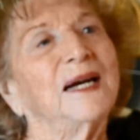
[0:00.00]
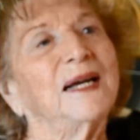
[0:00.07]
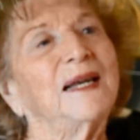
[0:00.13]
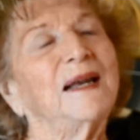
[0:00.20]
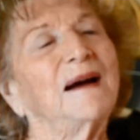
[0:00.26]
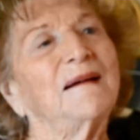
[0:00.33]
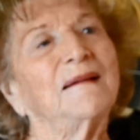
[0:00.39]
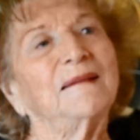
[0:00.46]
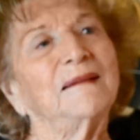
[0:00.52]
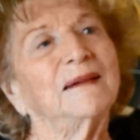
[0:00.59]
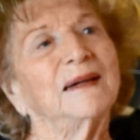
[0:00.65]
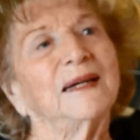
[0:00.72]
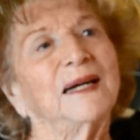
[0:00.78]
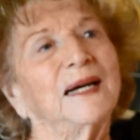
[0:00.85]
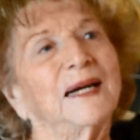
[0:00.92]
No,
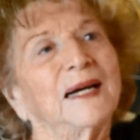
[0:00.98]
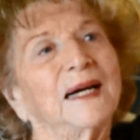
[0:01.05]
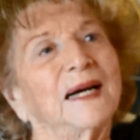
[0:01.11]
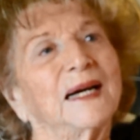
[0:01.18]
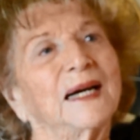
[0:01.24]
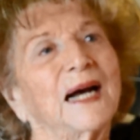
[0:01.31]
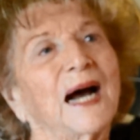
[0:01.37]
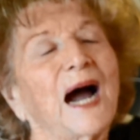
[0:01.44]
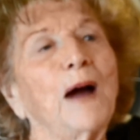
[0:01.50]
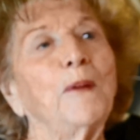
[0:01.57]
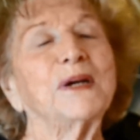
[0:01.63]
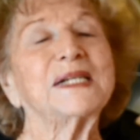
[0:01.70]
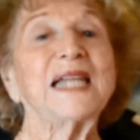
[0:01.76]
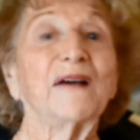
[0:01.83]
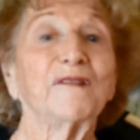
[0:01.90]
I
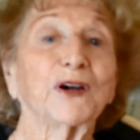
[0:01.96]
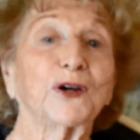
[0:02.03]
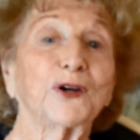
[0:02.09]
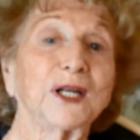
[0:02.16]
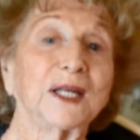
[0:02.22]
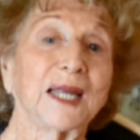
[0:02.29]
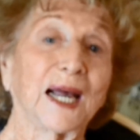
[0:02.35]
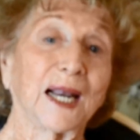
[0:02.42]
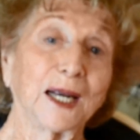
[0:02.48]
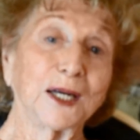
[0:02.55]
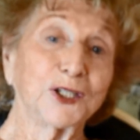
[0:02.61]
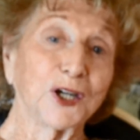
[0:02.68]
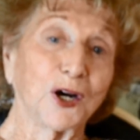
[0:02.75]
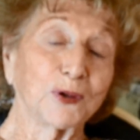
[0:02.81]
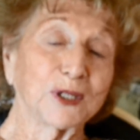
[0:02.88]
was never good in telling
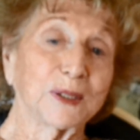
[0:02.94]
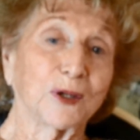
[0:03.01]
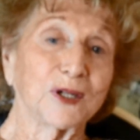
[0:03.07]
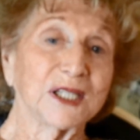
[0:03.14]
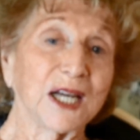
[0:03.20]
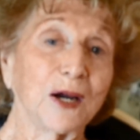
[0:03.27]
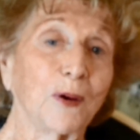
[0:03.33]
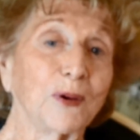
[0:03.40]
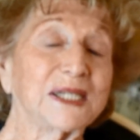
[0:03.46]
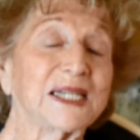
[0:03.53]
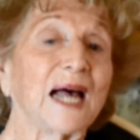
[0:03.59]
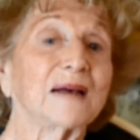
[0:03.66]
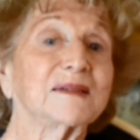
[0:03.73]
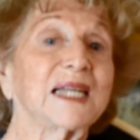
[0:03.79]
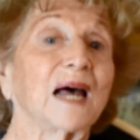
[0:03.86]
jokes, because I always
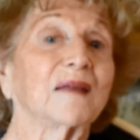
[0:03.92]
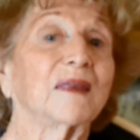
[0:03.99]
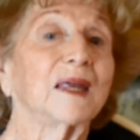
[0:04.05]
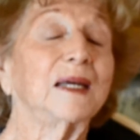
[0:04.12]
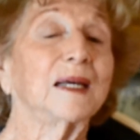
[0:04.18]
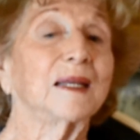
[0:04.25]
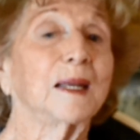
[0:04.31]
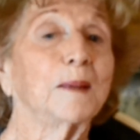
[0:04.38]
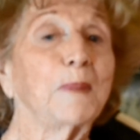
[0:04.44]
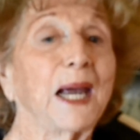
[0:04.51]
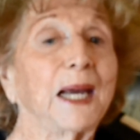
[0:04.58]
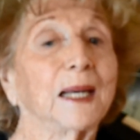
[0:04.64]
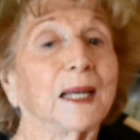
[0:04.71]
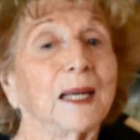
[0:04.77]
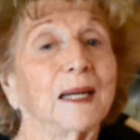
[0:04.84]
lost out the
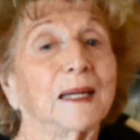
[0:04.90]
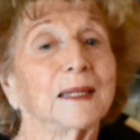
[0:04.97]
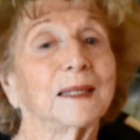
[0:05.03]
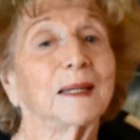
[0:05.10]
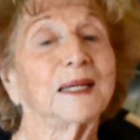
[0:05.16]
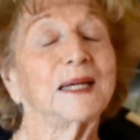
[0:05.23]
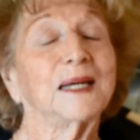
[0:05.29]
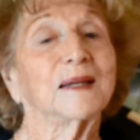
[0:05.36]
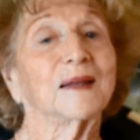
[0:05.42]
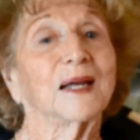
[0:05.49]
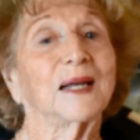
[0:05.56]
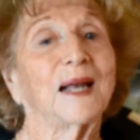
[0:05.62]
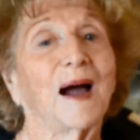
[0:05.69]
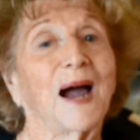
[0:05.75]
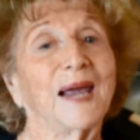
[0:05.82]
main, the
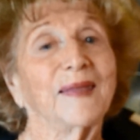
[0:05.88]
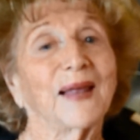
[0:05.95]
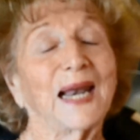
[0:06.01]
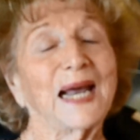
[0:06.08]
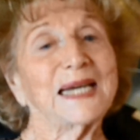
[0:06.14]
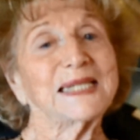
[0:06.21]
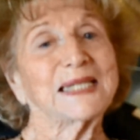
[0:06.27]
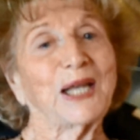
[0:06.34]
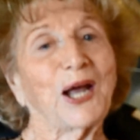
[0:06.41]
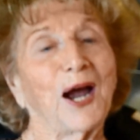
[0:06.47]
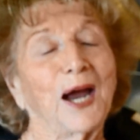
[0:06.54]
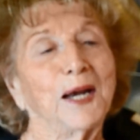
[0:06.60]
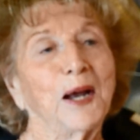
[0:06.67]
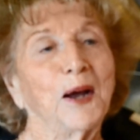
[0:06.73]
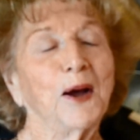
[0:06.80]
last
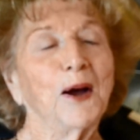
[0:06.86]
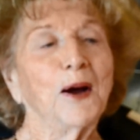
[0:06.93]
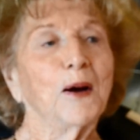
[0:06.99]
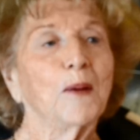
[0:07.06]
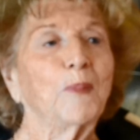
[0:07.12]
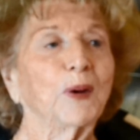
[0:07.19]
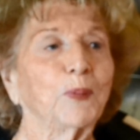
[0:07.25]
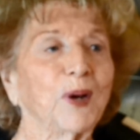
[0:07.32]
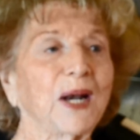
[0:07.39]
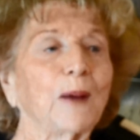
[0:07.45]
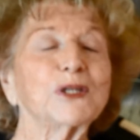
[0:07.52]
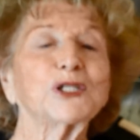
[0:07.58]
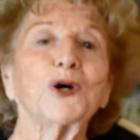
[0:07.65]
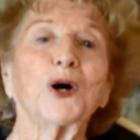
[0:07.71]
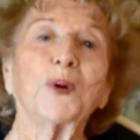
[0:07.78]
line. But when I
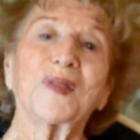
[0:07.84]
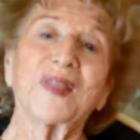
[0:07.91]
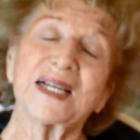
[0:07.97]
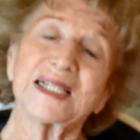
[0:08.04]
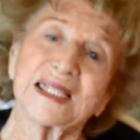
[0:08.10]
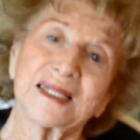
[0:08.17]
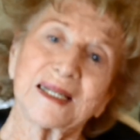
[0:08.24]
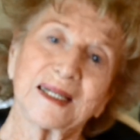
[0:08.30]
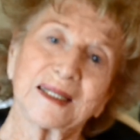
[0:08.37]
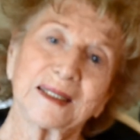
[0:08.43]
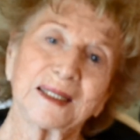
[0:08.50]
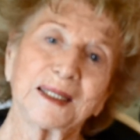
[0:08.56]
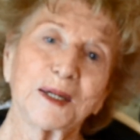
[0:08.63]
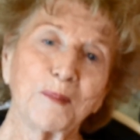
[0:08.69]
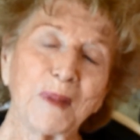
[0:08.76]
was going with this
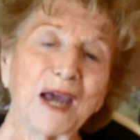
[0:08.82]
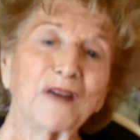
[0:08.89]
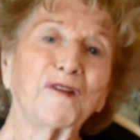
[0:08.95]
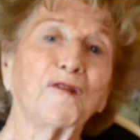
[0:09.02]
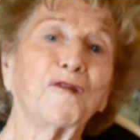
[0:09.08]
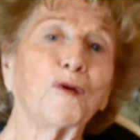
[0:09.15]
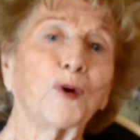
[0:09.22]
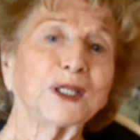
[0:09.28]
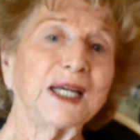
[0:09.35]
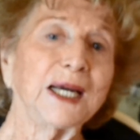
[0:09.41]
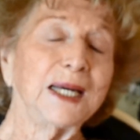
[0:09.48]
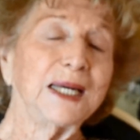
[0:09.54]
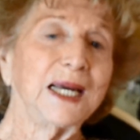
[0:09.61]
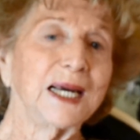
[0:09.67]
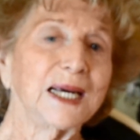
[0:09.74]
man for
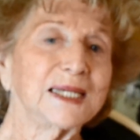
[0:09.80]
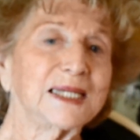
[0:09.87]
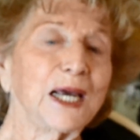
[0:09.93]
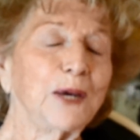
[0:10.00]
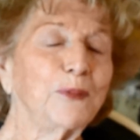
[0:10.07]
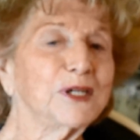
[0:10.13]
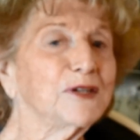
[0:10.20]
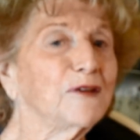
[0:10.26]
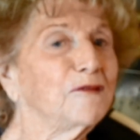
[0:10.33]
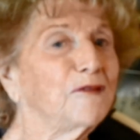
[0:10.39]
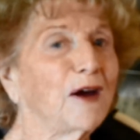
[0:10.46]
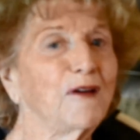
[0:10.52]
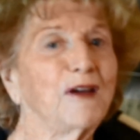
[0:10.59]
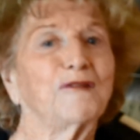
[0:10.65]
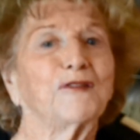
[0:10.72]
14 years, he was a
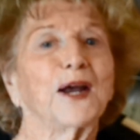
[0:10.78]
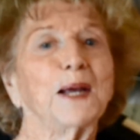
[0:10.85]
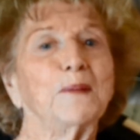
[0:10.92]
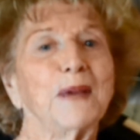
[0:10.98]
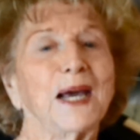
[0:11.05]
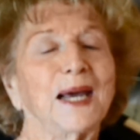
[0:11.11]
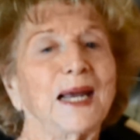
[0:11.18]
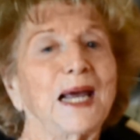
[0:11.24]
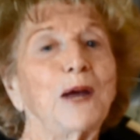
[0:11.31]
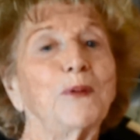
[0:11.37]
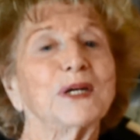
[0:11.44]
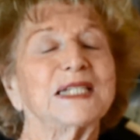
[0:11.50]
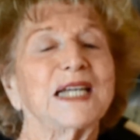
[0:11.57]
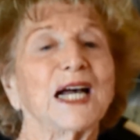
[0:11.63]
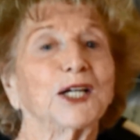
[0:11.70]
very funny man. He
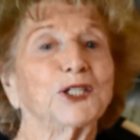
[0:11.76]
would tell